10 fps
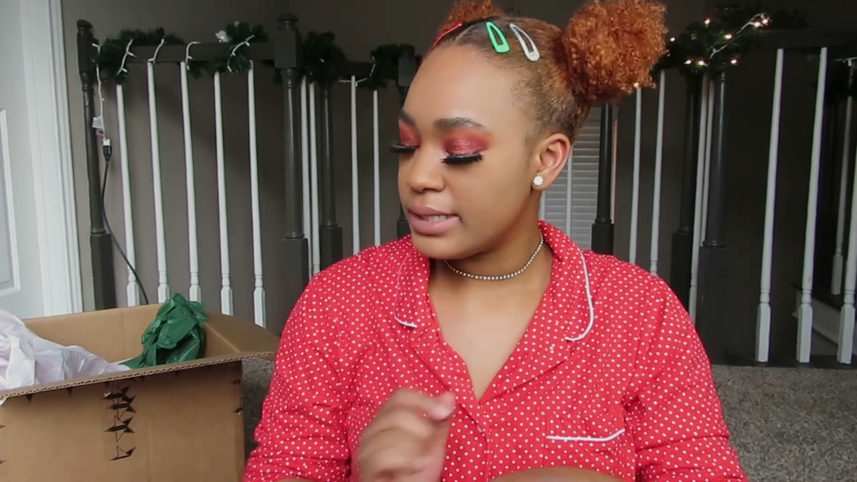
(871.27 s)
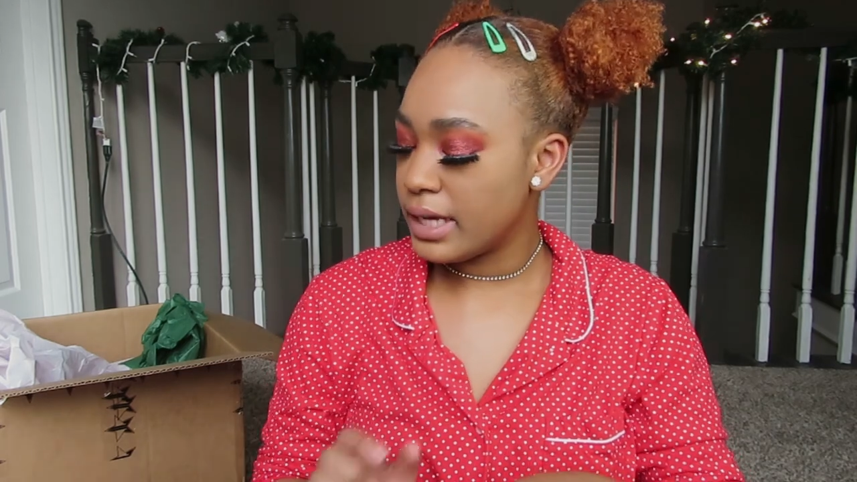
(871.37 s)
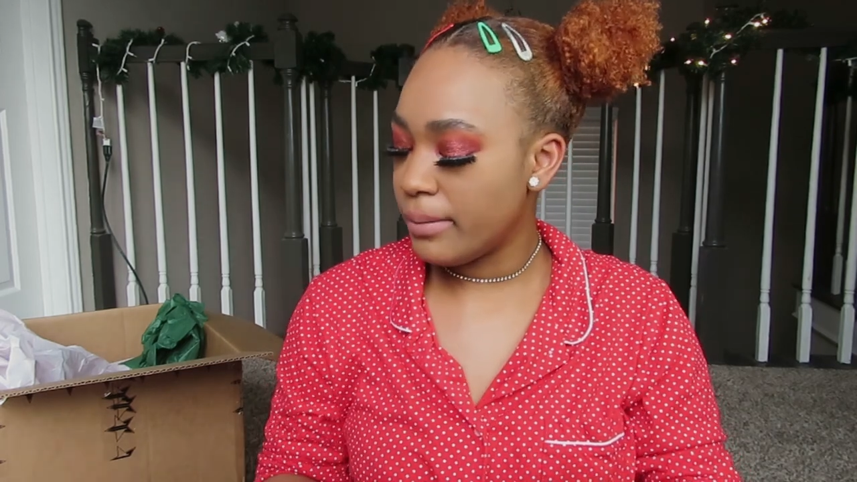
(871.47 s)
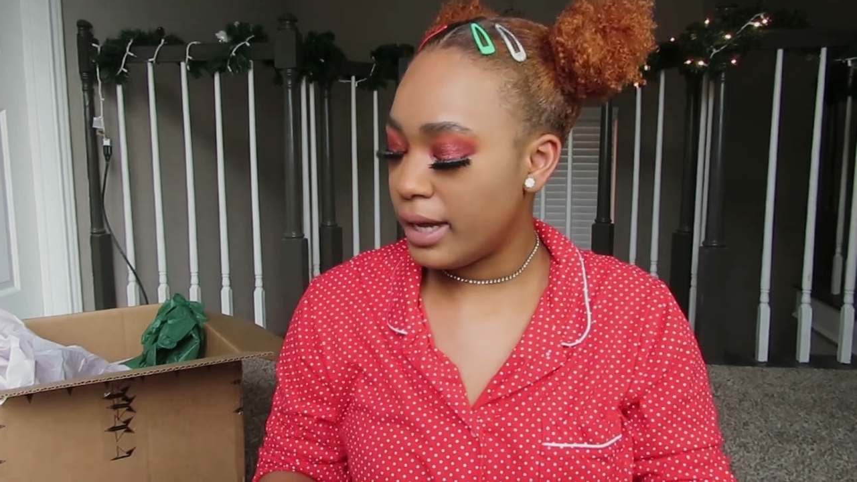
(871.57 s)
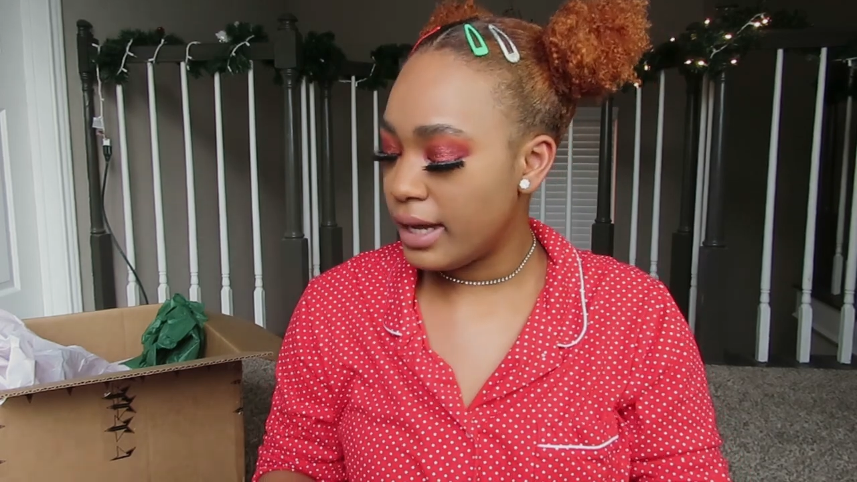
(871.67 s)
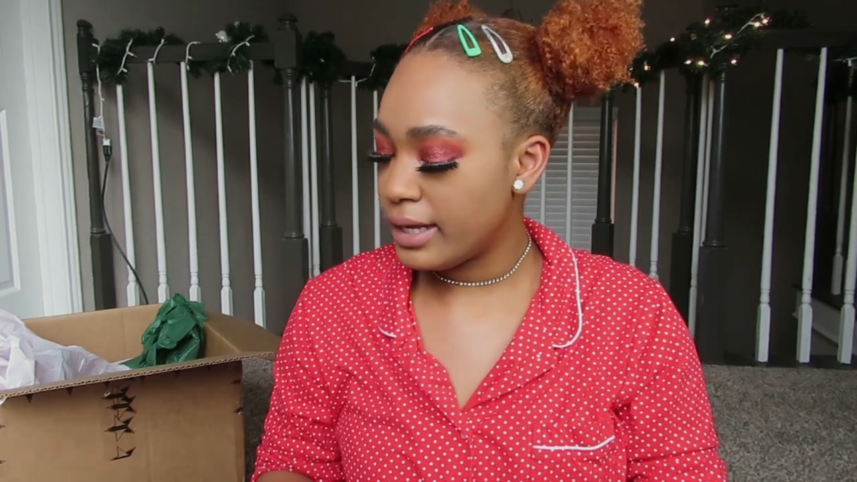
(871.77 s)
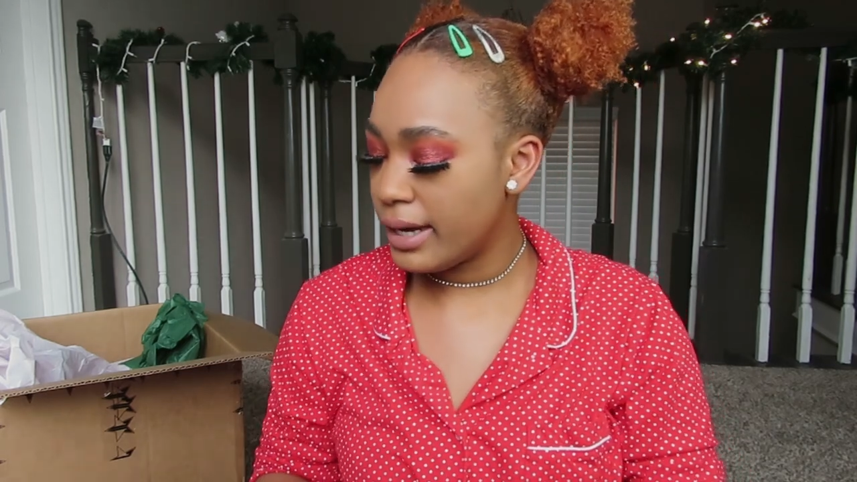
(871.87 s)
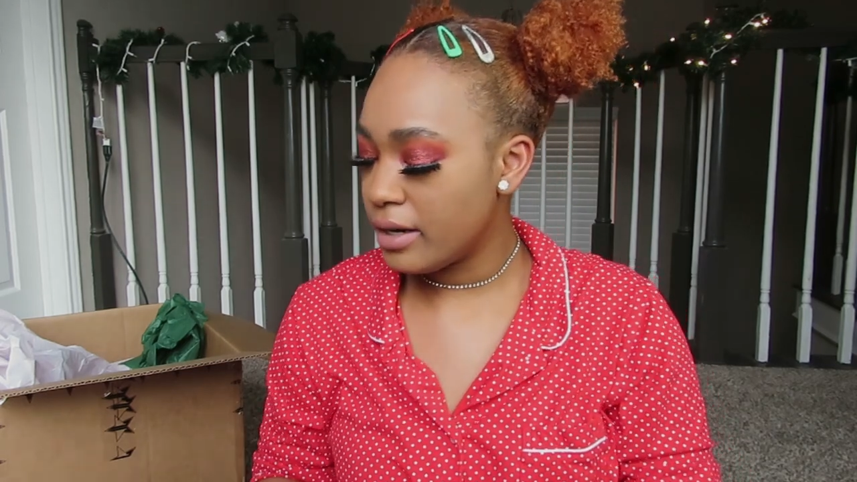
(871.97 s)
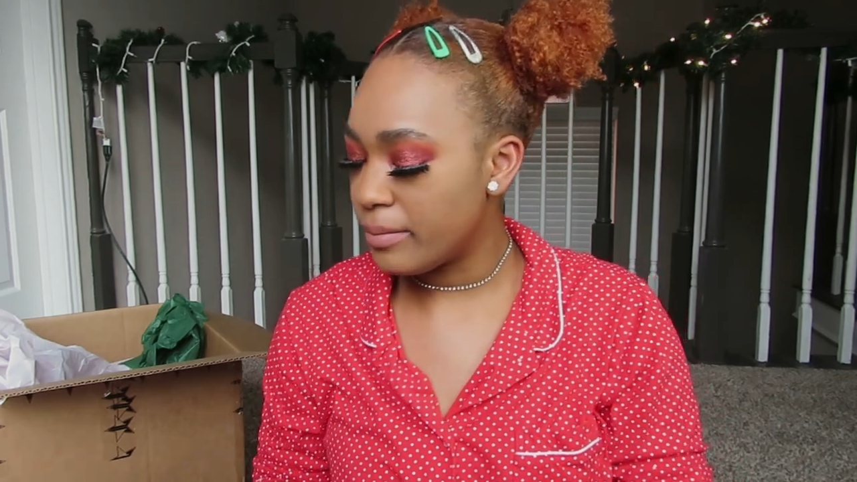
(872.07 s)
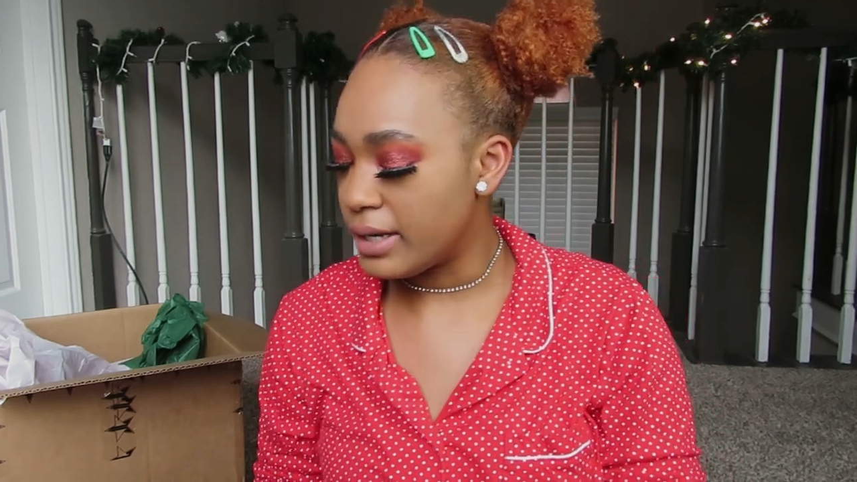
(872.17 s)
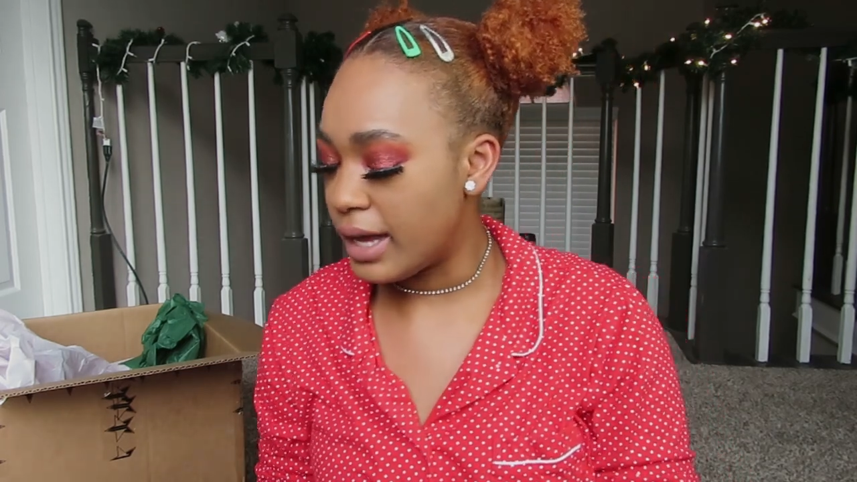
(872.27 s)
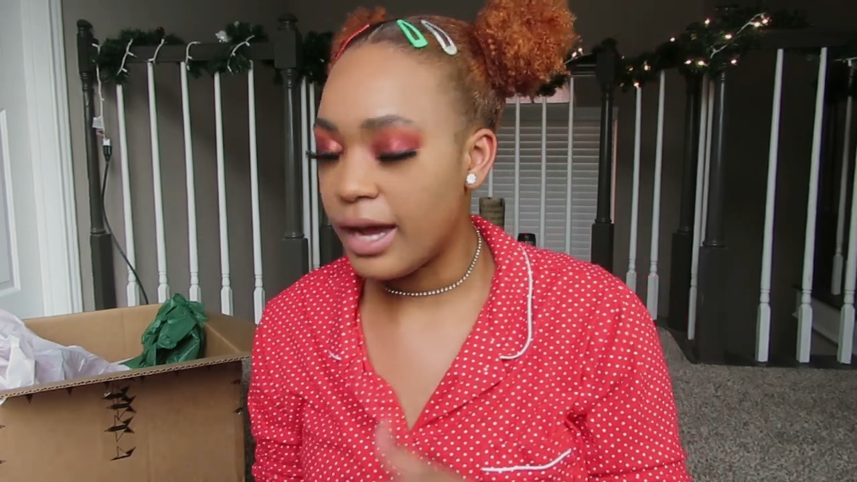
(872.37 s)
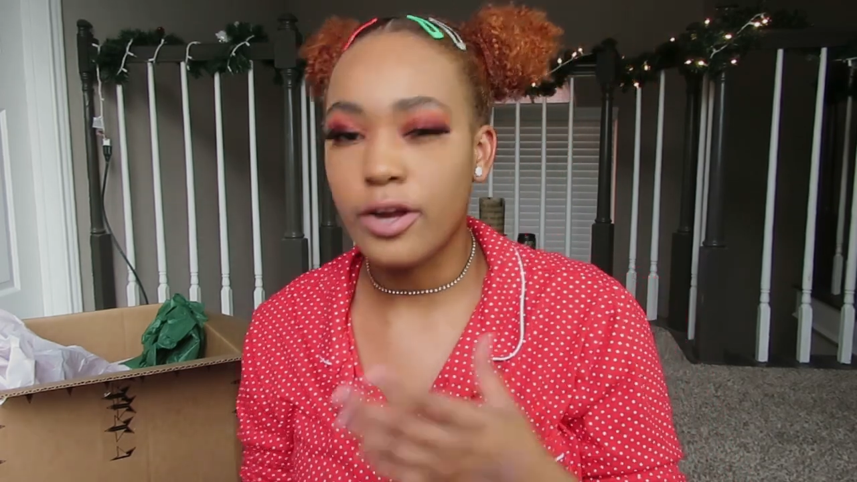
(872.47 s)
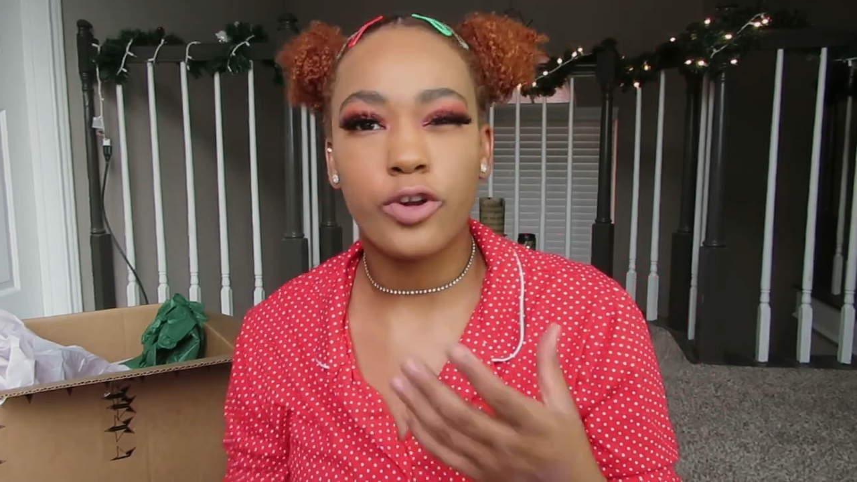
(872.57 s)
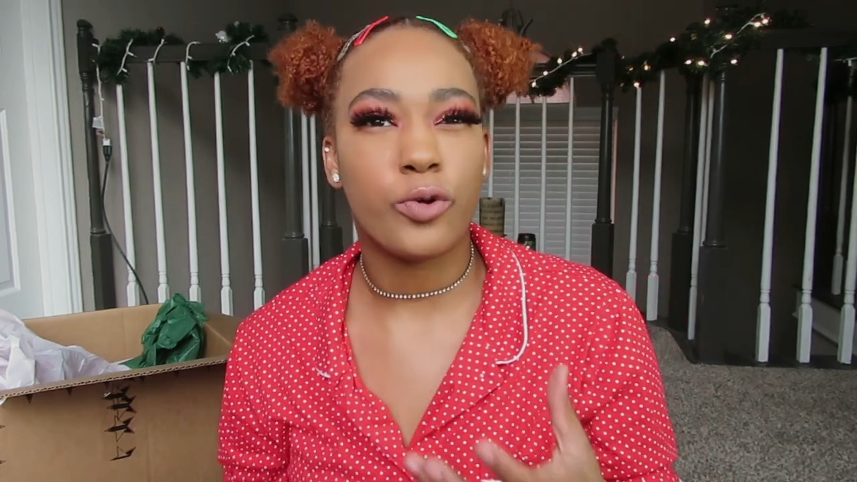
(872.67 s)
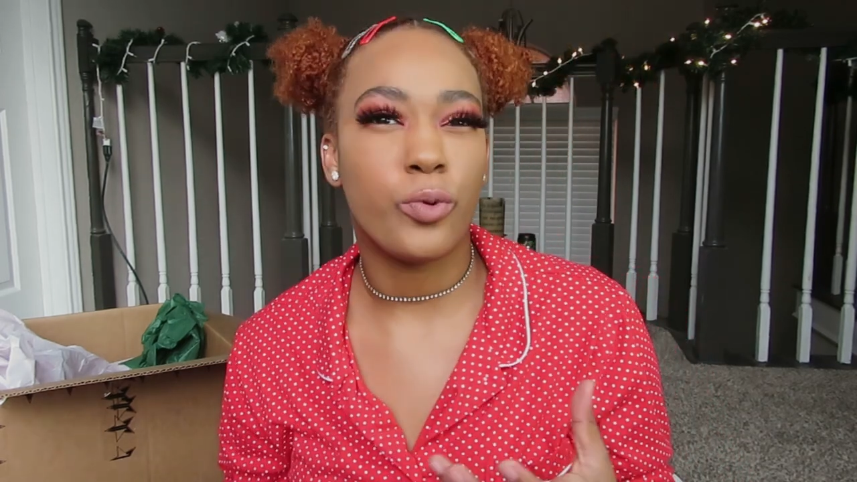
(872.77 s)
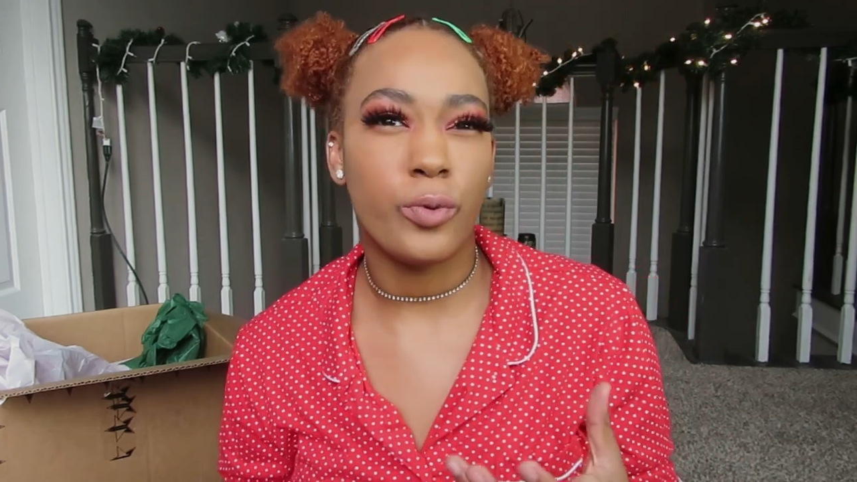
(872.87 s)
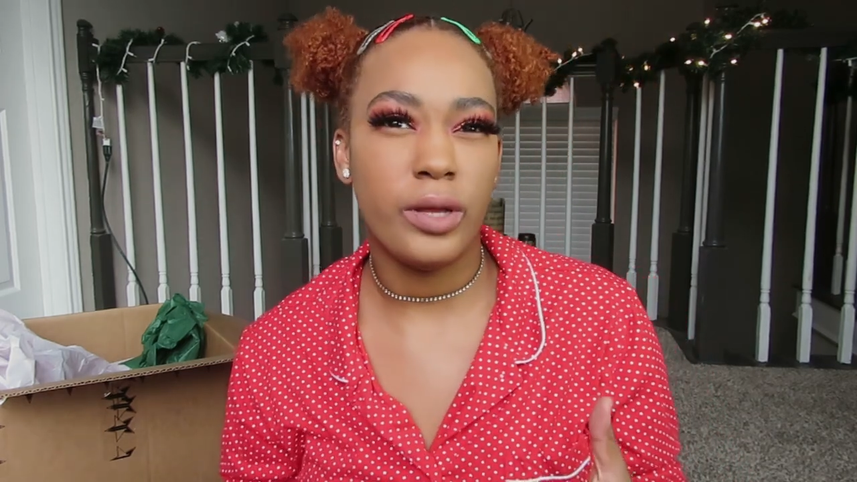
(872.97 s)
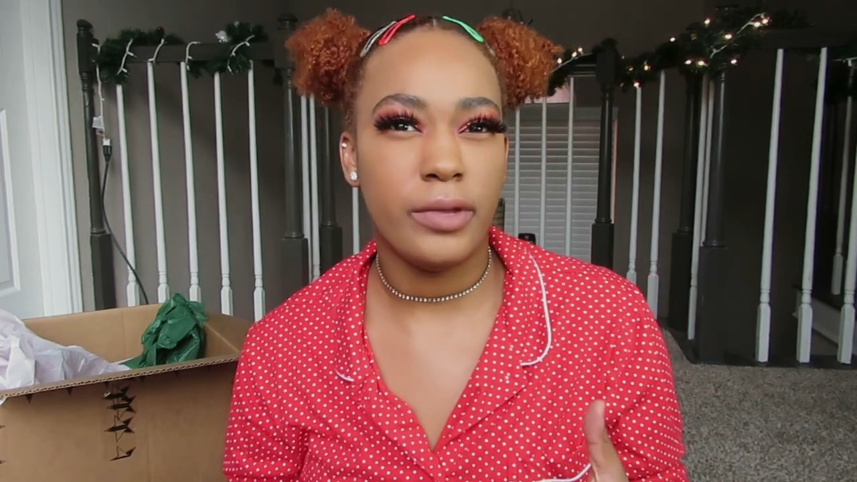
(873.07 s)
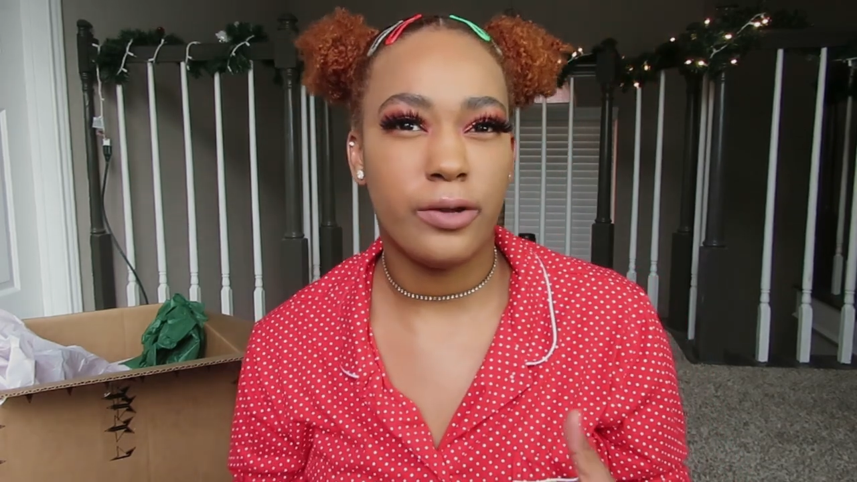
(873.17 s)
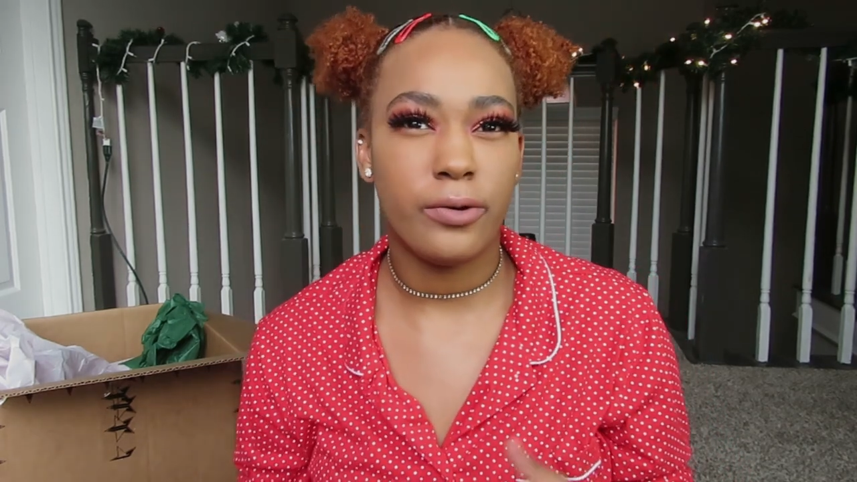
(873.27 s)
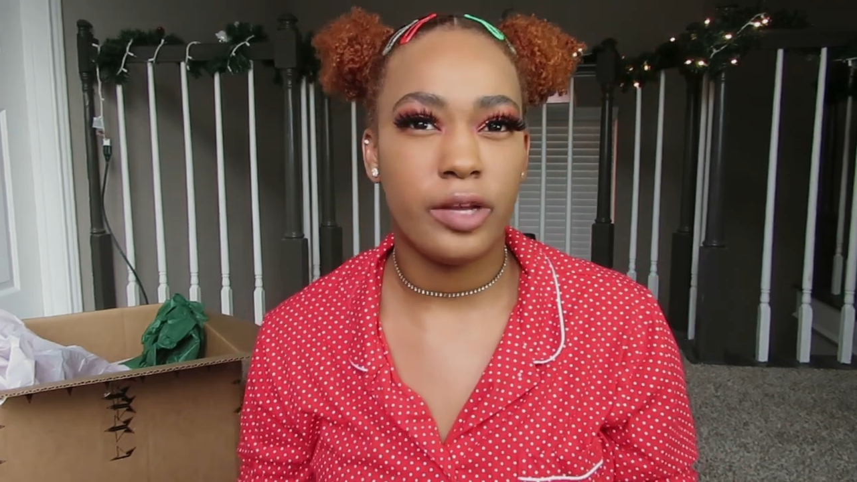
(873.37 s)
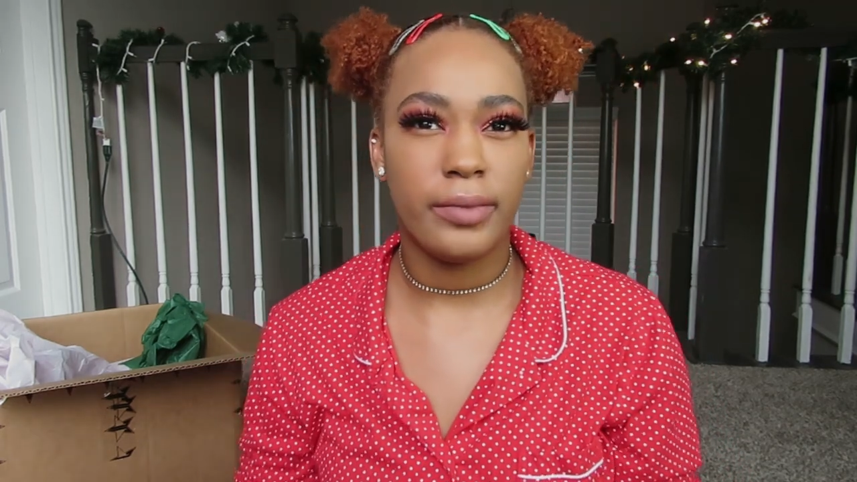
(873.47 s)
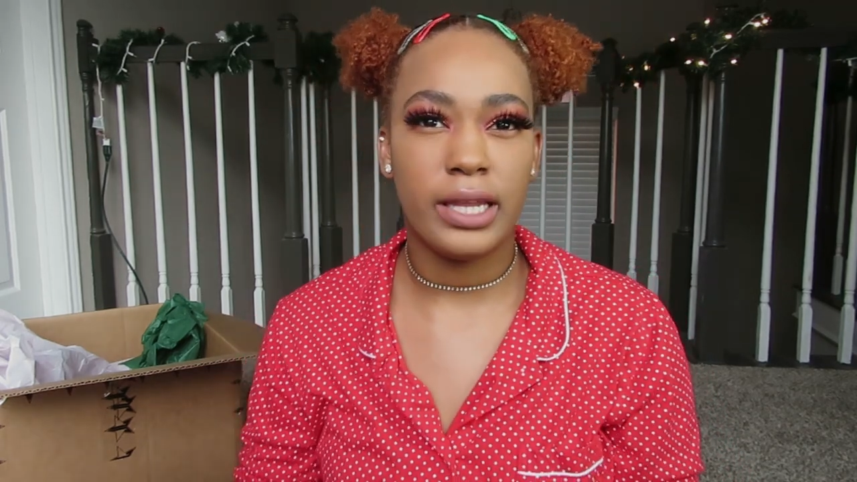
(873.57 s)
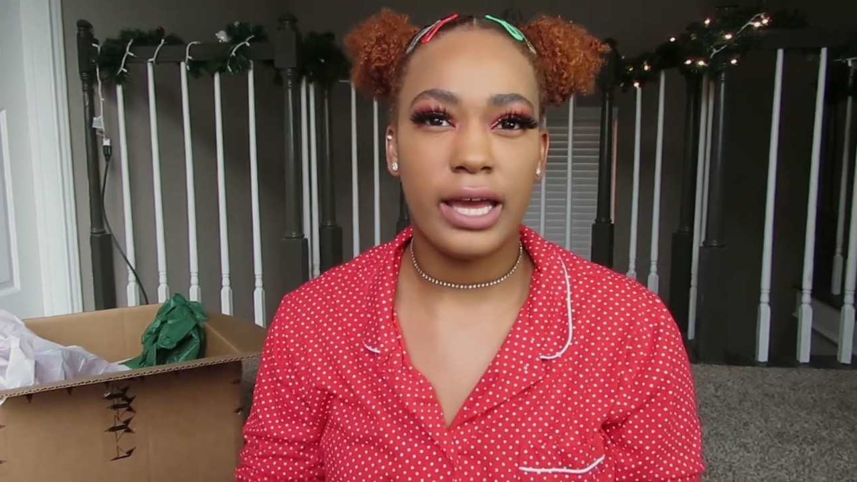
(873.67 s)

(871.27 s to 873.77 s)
type highlighter, but not creamy, creamy,